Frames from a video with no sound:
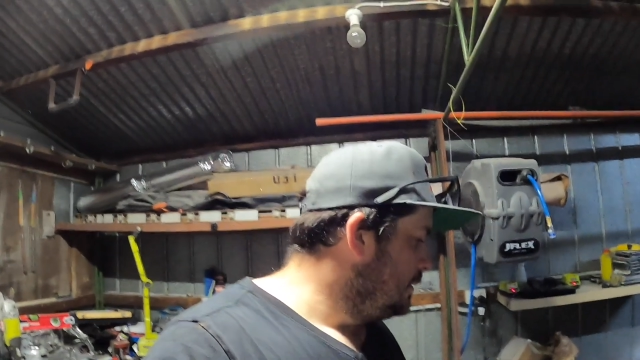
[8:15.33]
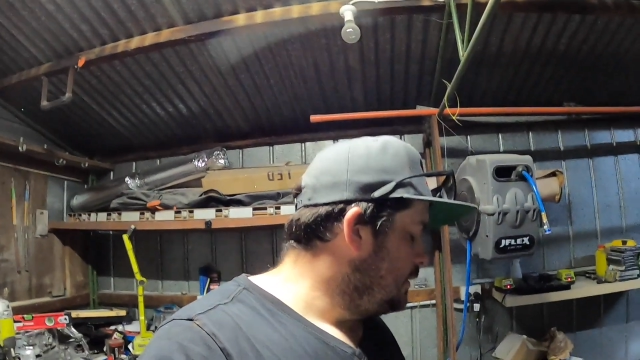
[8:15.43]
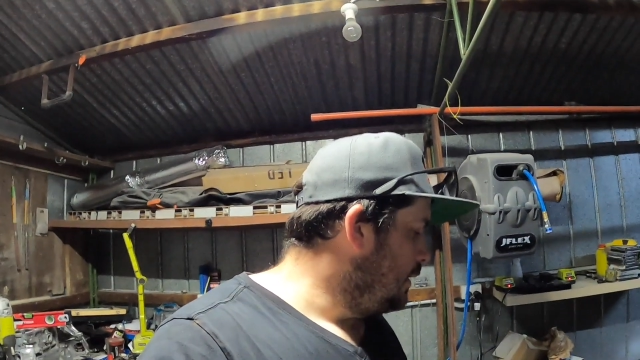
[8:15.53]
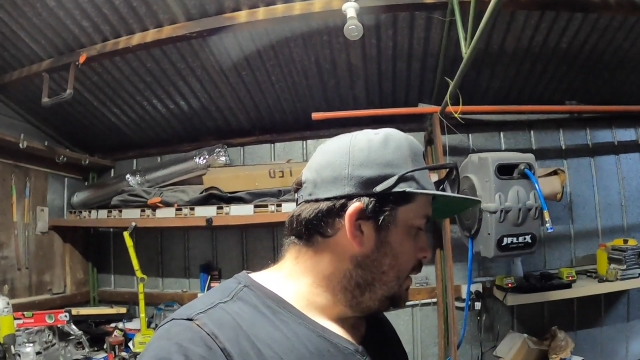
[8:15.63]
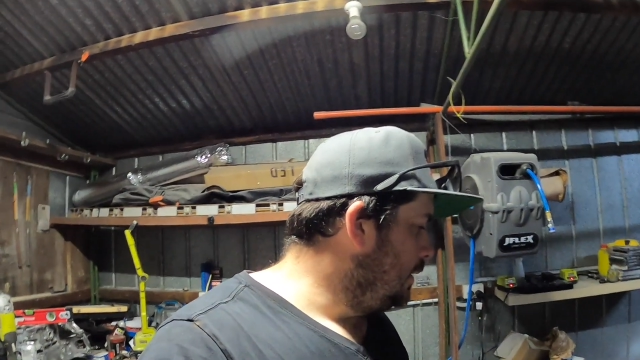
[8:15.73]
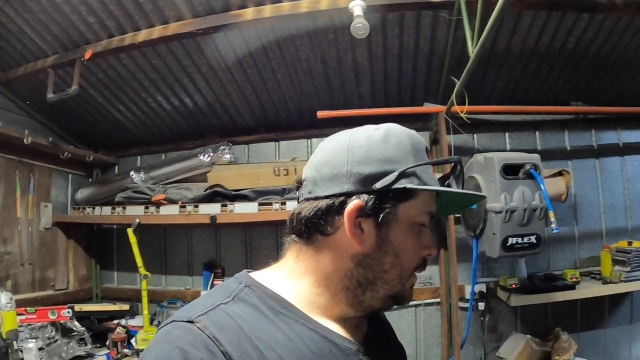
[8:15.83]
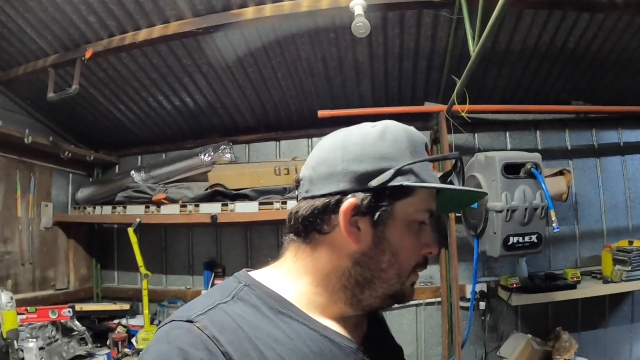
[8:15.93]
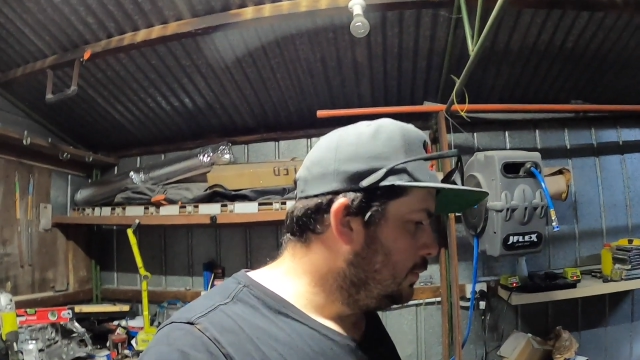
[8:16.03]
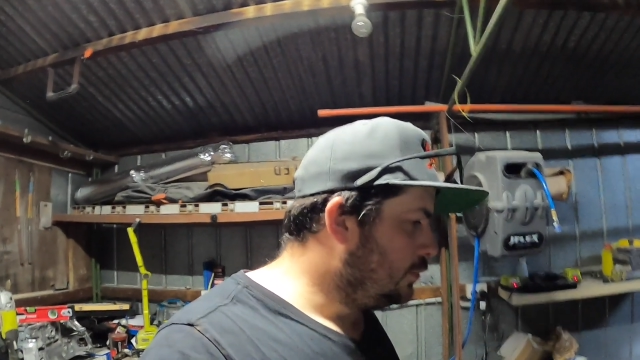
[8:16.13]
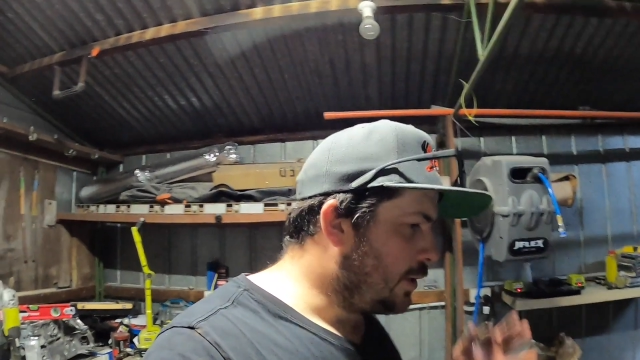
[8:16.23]
So
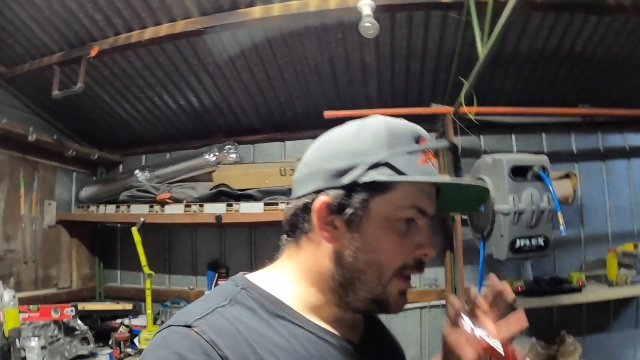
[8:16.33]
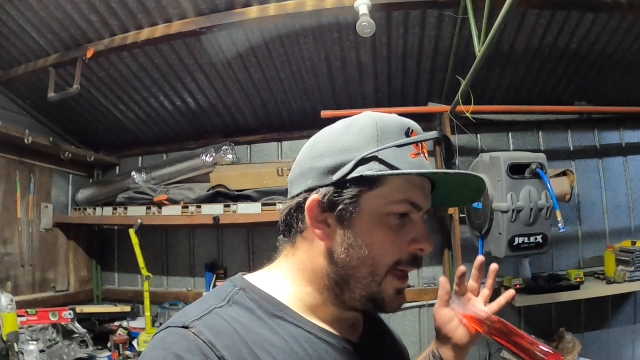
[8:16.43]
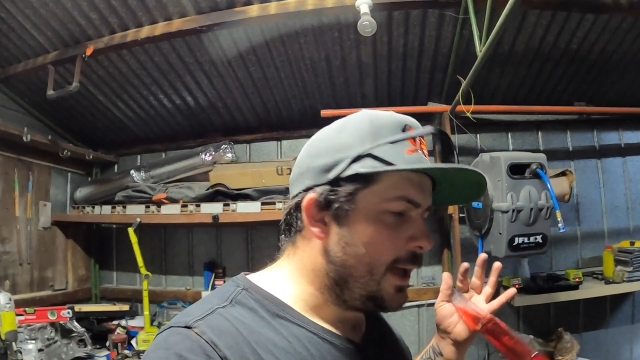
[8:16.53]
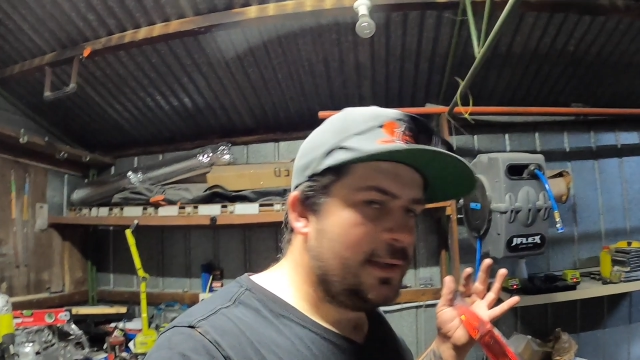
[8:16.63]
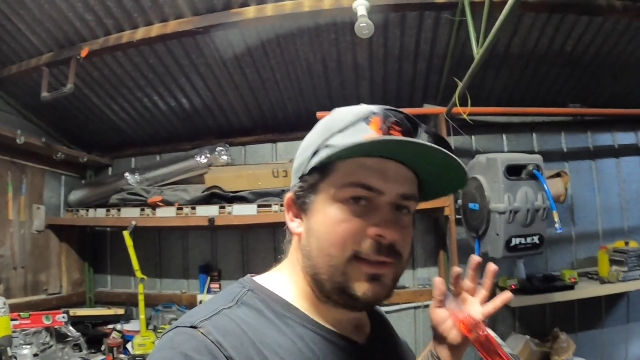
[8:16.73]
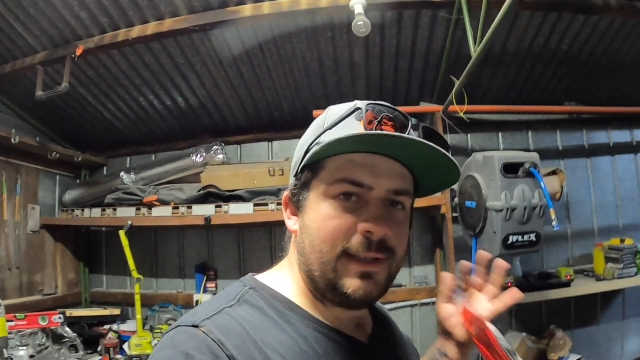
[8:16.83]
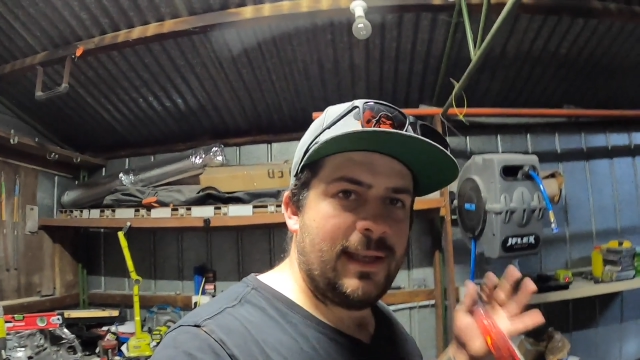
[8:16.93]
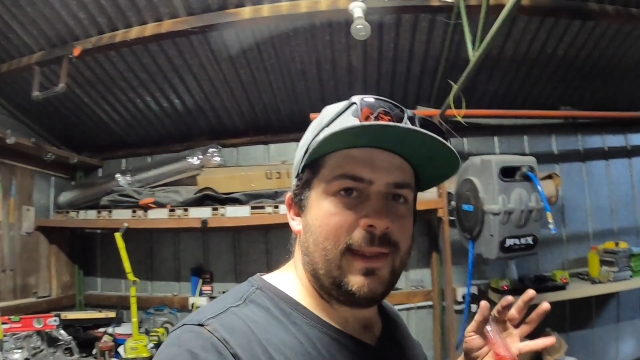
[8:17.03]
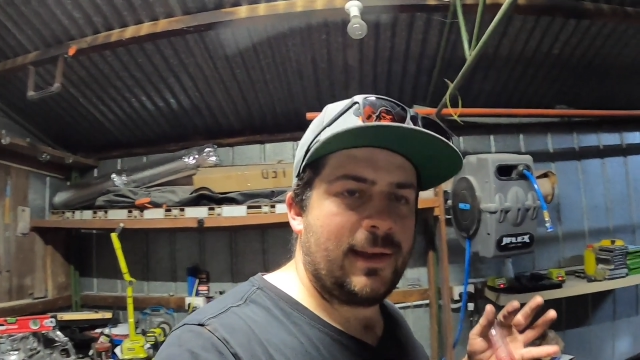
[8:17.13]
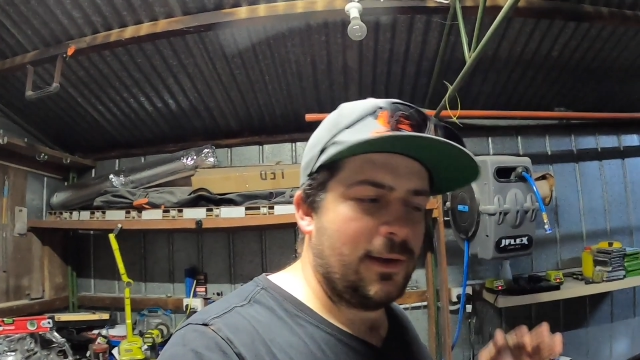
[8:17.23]
we'll try that, see how
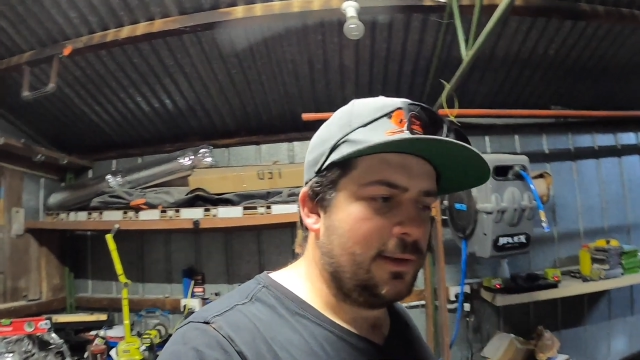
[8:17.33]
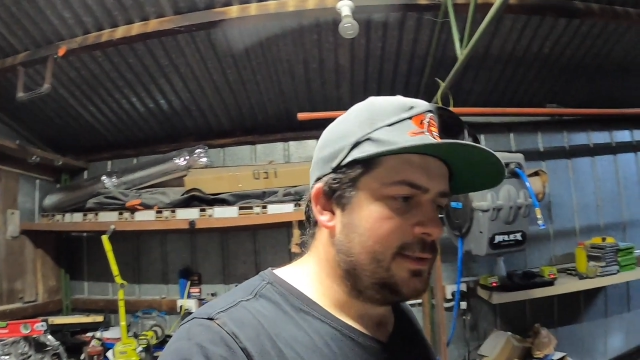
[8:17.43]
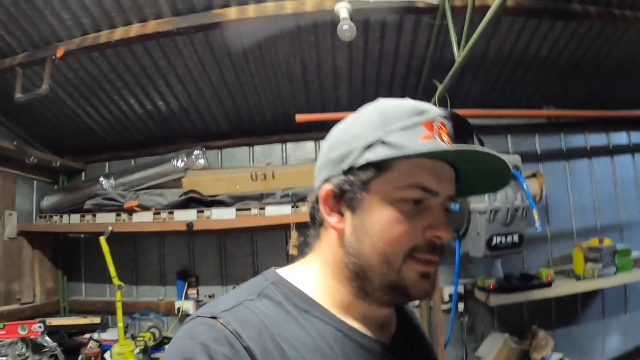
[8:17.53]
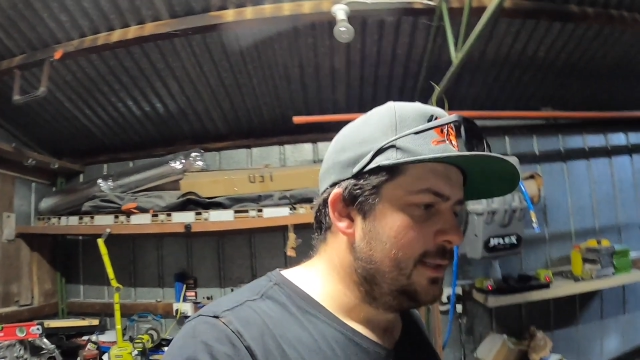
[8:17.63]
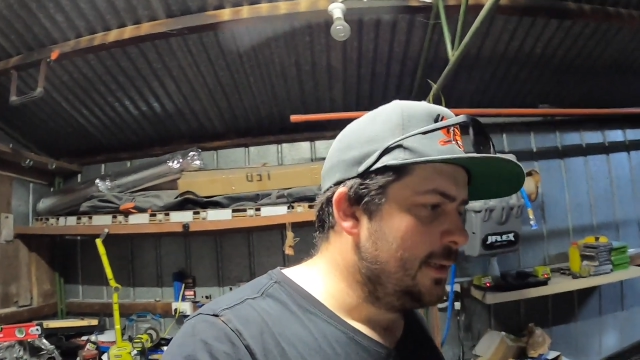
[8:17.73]
that goes,